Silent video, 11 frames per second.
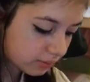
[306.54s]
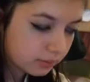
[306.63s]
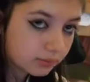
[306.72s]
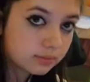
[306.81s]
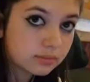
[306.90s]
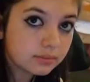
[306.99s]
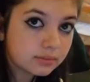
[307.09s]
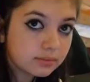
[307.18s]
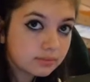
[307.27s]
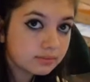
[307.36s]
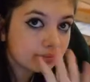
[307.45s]

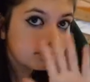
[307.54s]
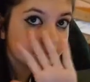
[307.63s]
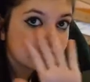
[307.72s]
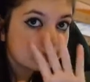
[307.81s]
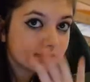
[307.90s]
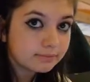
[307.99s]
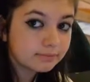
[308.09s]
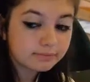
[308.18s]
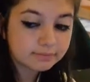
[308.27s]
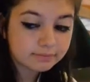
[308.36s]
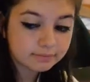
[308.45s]

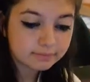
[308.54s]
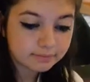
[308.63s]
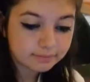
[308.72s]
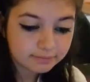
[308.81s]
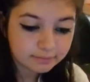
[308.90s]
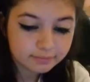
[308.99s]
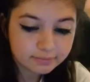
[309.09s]
(no one is talking)